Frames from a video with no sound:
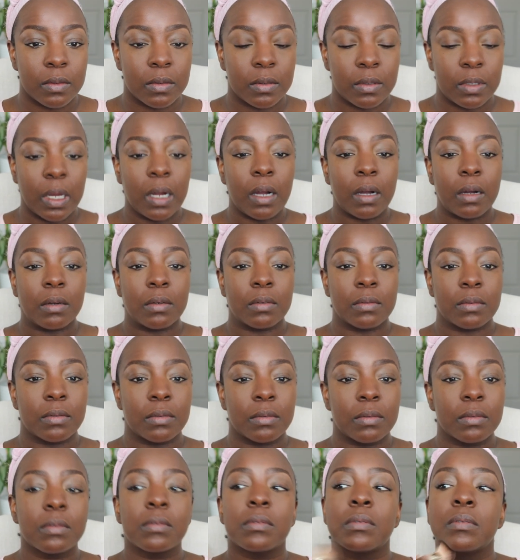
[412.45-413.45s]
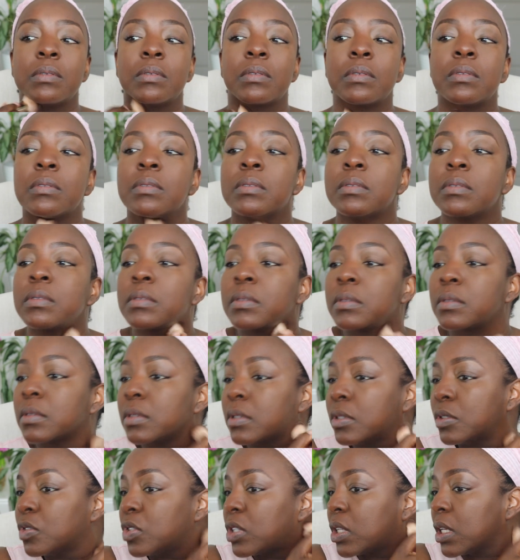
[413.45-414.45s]
Y'all,
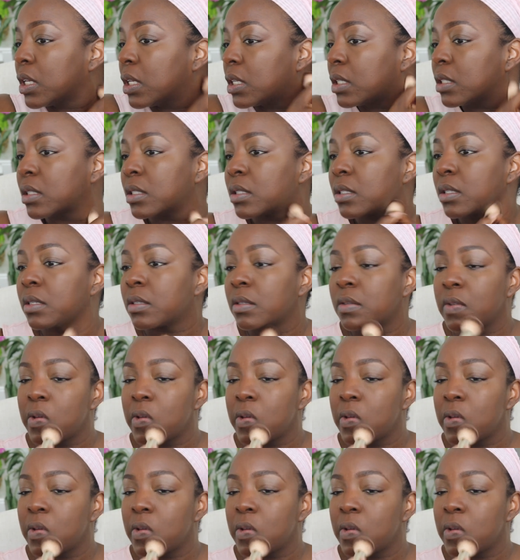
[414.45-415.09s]
do you see this?